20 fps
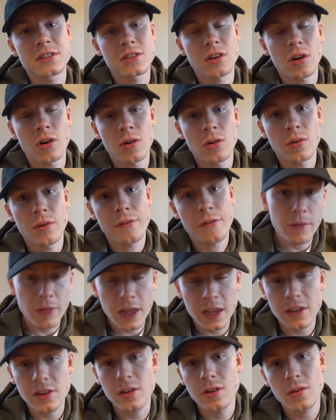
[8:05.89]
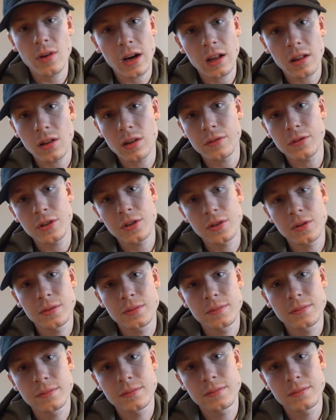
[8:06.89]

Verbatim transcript: So thank you. I love you.